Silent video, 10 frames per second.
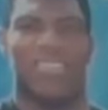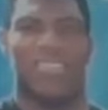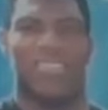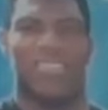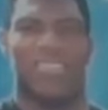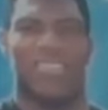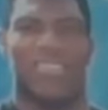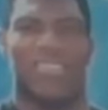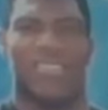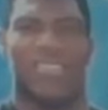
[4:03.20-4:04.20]

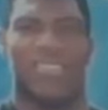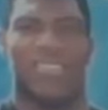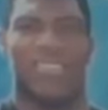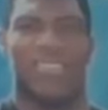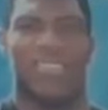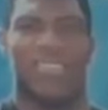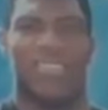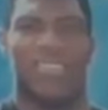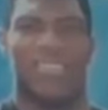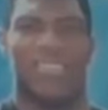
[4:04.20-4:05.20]

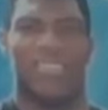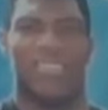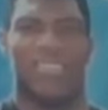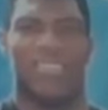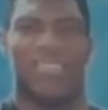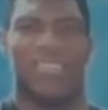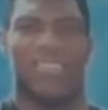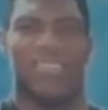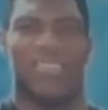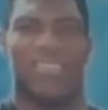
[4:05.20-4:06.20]

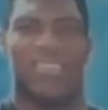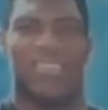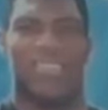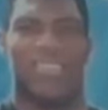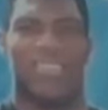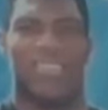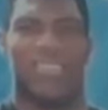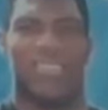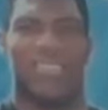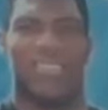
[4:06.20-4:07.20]

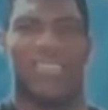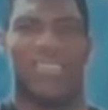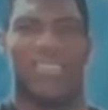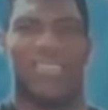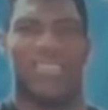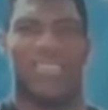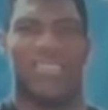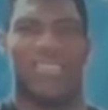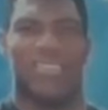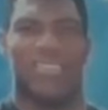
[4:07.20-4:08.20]

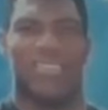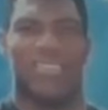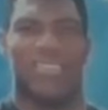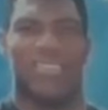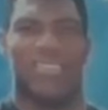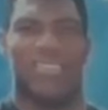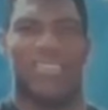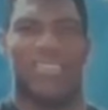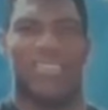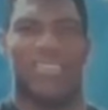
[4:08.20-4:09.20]

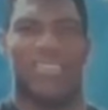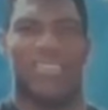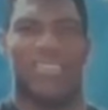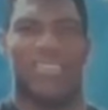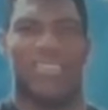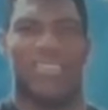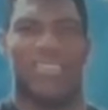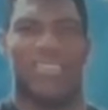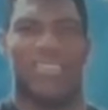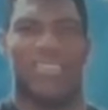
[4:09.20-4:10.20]

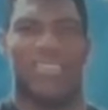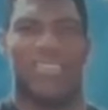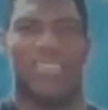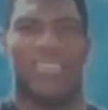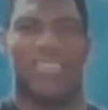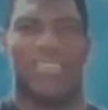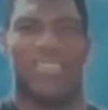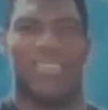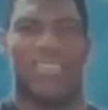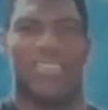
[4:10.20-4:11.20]
This person isn't speaking.